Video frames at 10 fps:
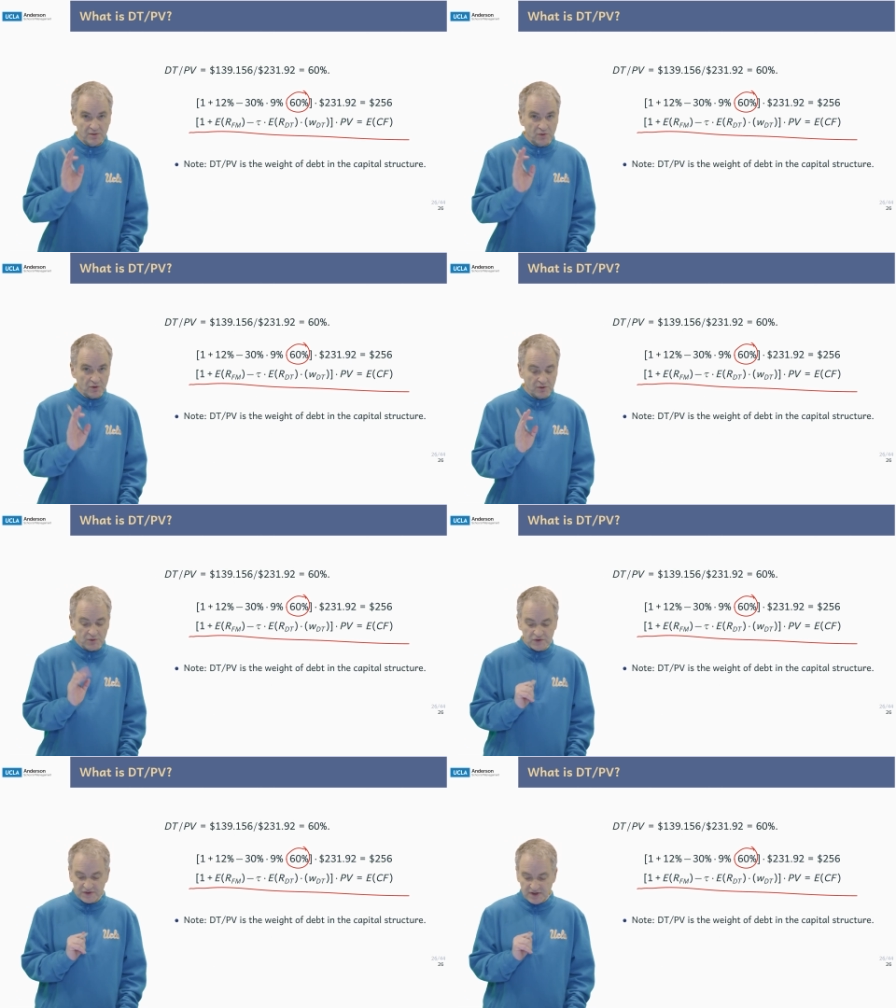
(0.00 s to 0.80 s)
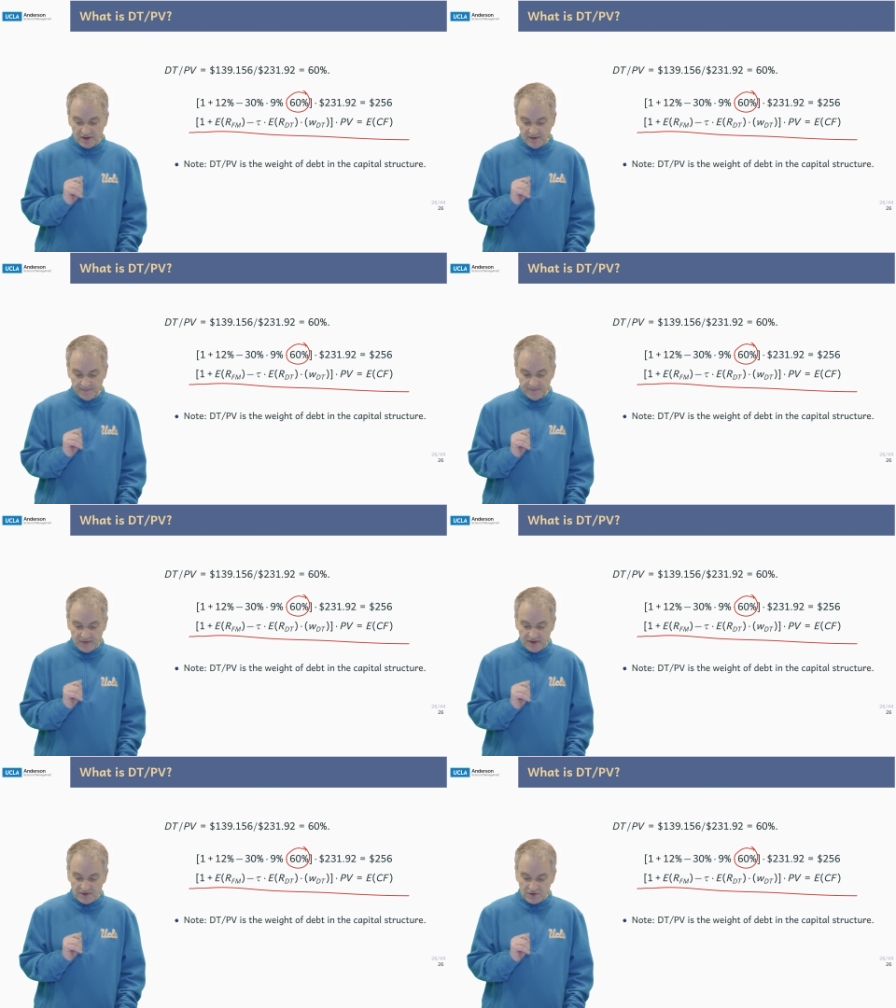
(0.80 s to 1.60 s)
We're almost done.
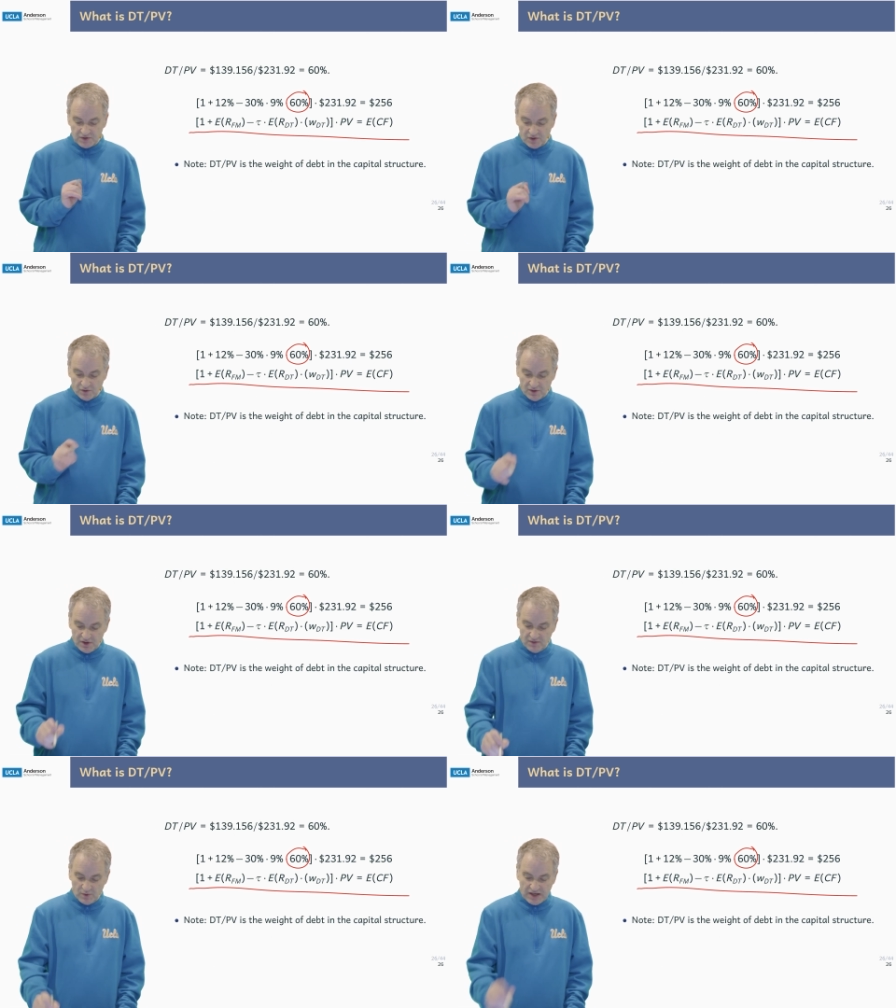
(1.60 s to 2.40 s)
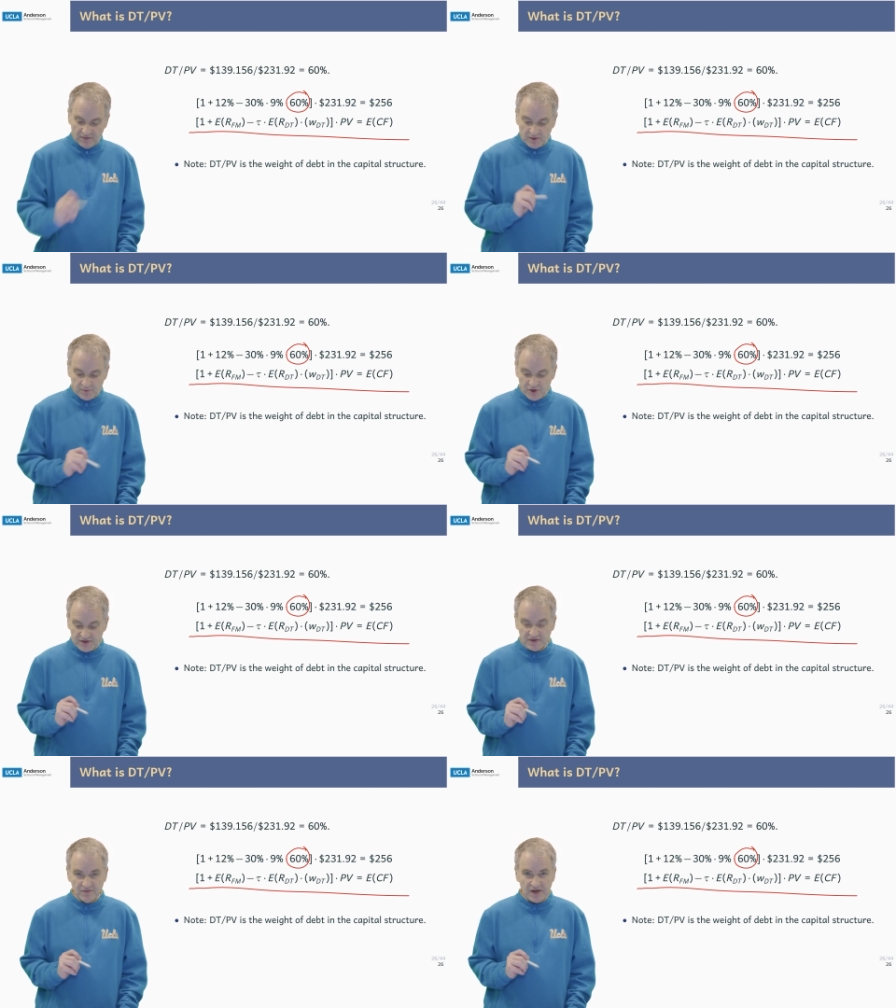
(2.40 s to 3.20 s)
So we have the
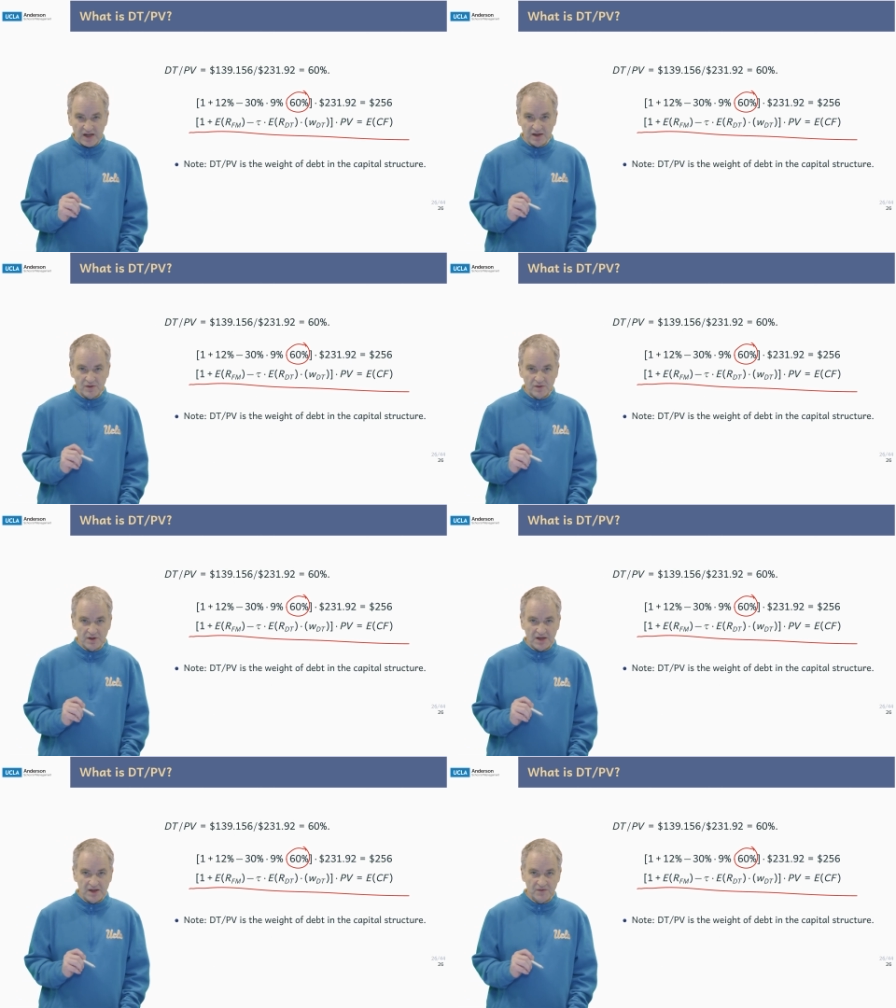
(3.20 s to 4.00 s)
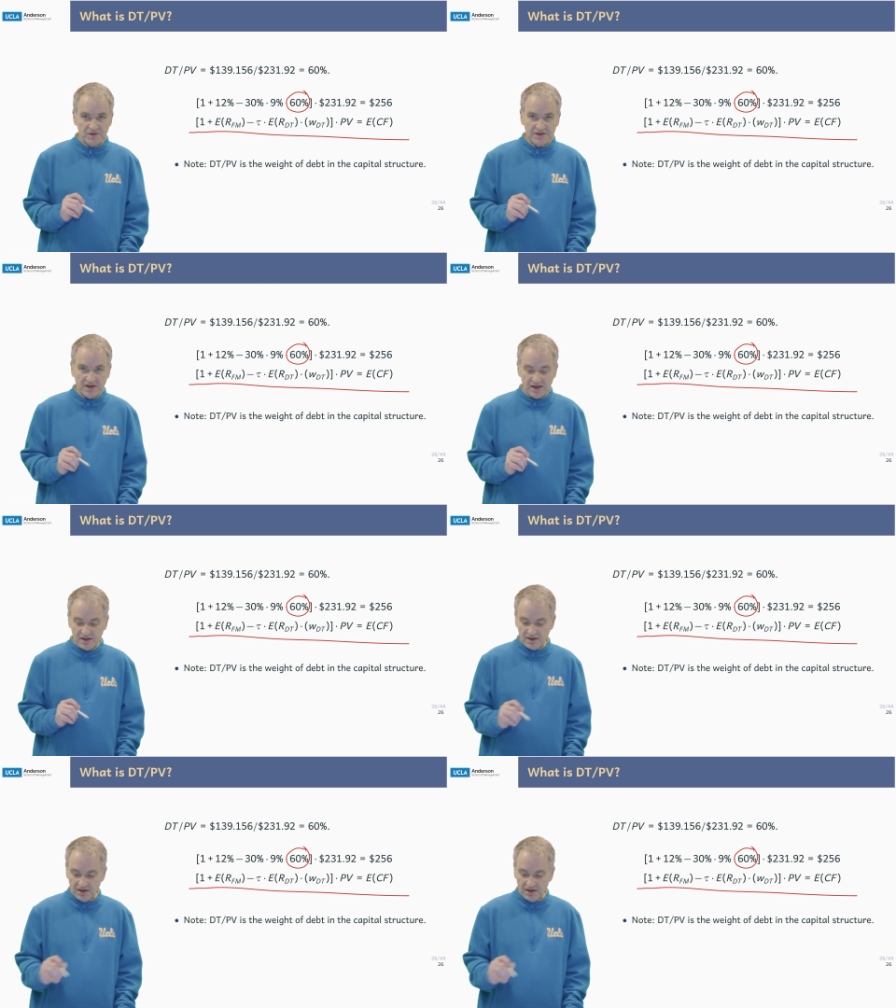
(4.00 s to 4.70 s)
present value on the left side.